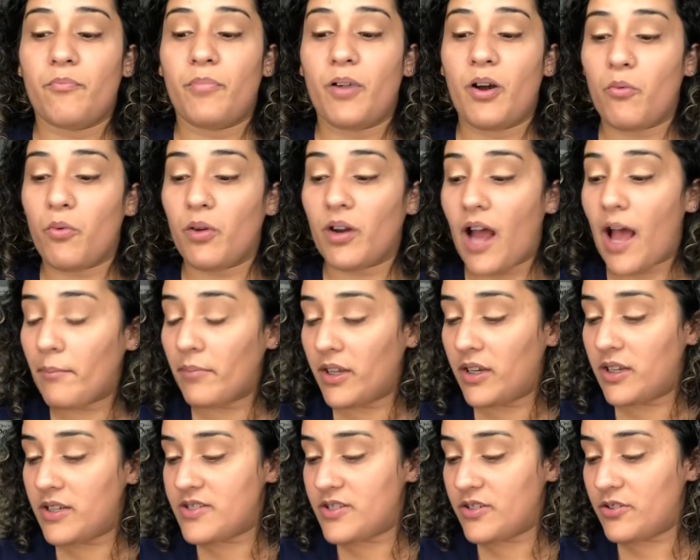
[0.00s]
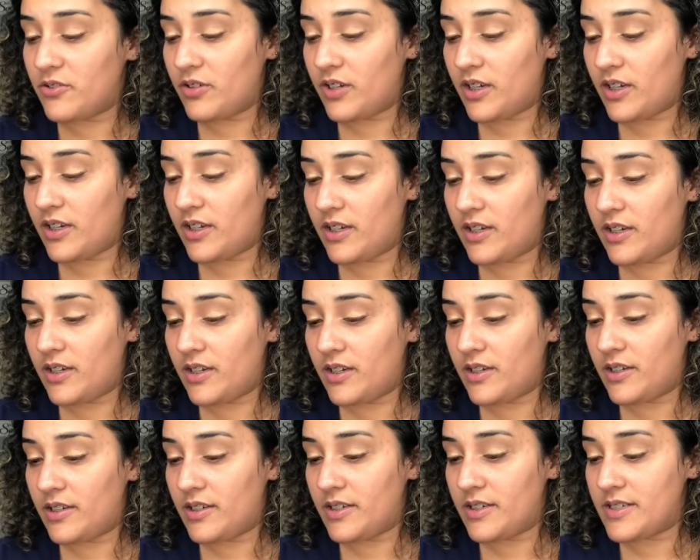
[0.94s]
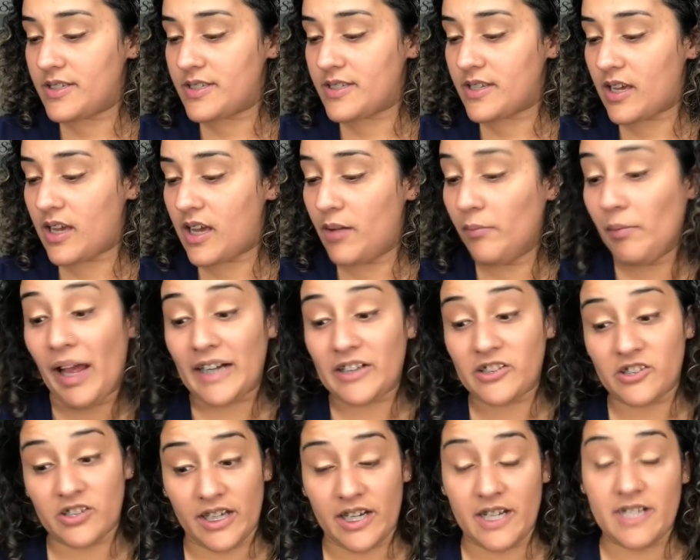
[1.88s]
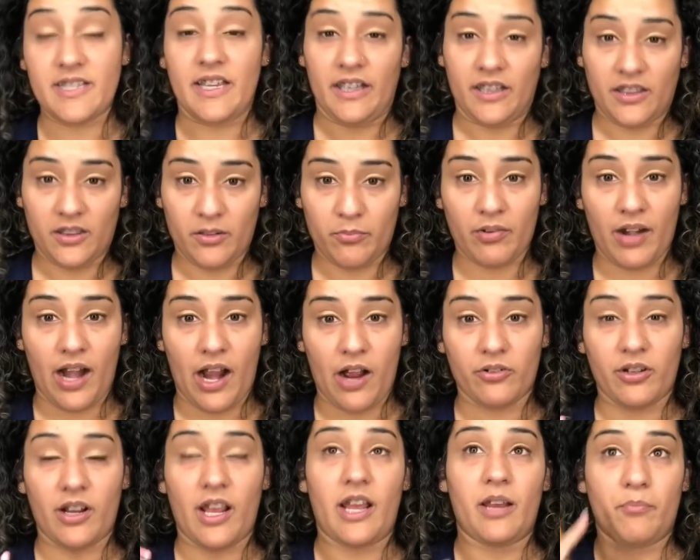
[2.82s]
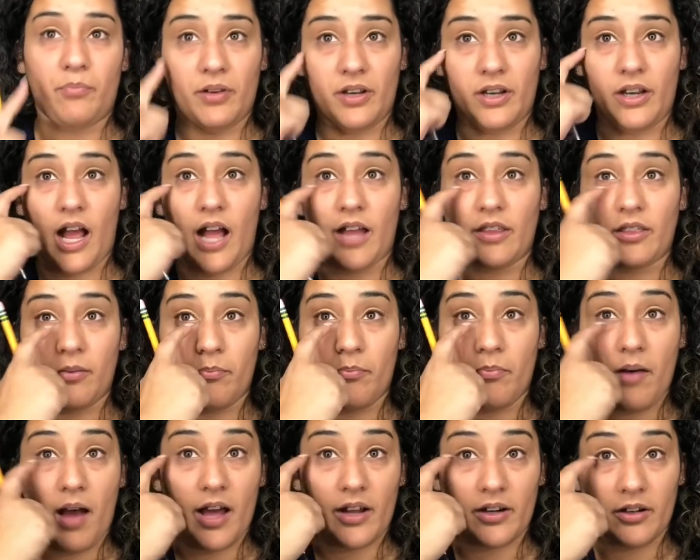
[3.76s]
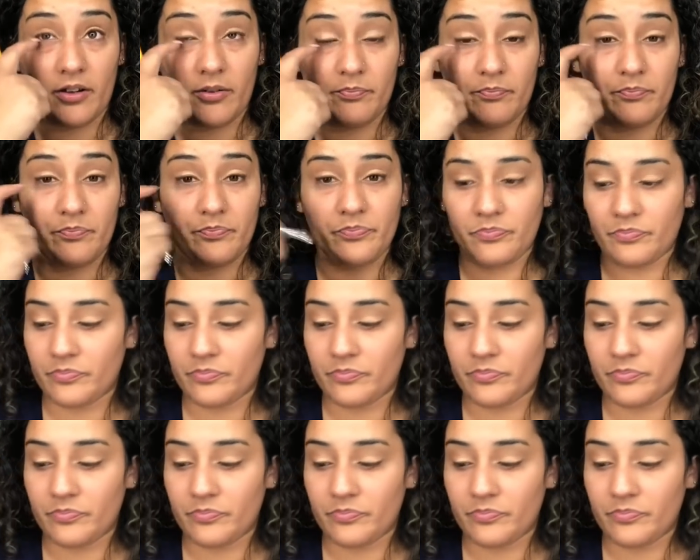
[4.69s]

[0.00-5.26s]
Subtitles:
But what I'm going to do is I'm actually going to take the brown and put it on the bottom.